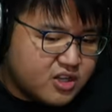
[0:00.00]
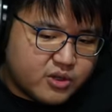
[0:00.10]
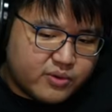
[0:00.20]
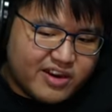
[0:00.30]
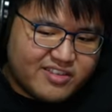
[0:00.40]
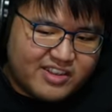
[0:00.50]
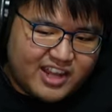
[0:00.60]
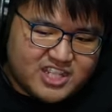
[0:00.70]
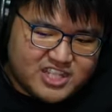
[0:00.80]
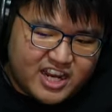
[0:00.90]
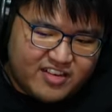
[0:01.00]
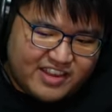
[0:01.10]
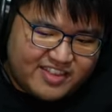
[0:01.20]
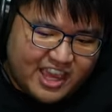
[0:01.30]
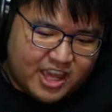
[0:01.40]
Where's the
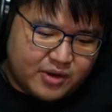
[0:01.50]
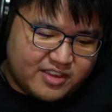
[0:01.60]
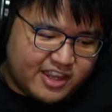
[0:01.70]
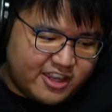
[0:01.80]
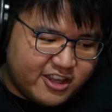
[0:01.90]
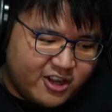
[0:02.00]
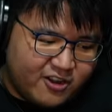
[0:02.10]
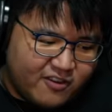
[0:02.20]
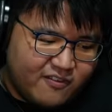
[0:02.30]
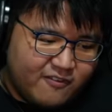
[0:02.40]
legendaries at? Where'd they go?